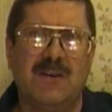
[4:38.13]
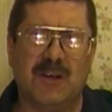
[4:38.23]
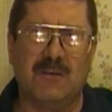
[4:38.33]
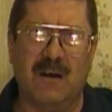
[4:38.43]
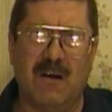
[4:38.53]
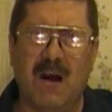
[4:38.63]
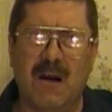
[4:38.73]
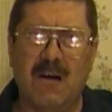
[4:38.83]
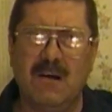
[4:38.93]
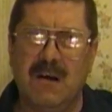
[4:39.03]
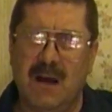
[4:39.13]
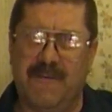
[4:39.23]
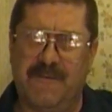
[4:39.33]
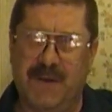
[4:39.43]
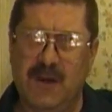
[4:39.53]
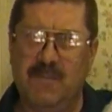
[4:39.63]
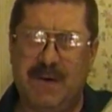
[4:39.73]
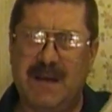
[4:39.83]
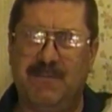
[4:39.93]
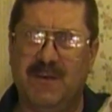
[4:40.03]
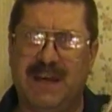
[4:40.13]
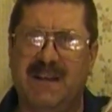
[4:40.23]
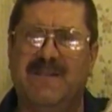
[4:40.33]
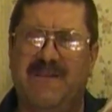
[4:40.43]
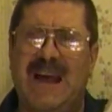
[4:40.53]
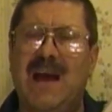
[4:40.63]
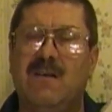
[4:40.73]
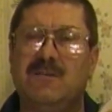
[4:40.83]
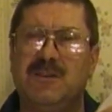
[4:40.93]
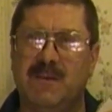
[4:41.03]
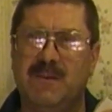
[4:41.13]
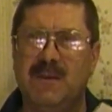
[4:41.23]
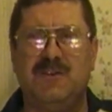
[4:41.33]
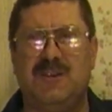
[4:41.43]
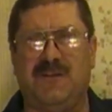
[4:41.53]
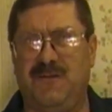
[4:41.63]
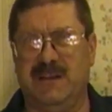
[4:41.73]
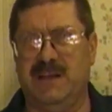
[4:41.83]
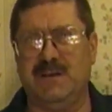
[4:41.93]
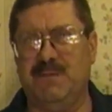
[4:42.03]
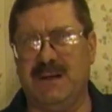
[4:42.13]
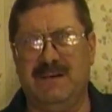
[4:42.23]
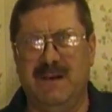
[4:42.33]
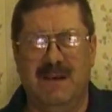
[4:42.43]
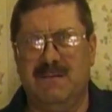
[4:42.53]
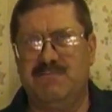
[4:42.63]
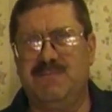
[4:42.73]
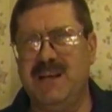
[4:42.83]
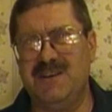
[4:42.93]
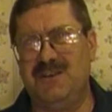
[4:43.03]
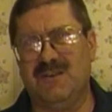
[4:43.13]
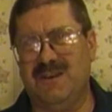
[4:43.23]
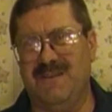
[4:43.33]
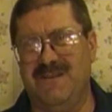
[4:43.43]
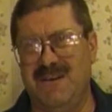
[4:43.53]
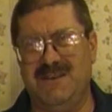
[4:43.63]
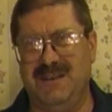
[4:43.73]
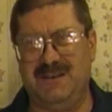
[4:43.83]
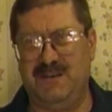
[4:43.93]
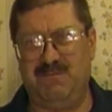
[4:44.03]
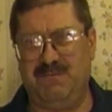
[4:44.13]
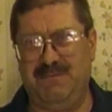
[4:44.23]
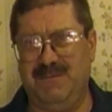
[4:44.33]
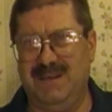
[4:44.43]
So there are a few people that have found some uses for these, but Digital Convergence,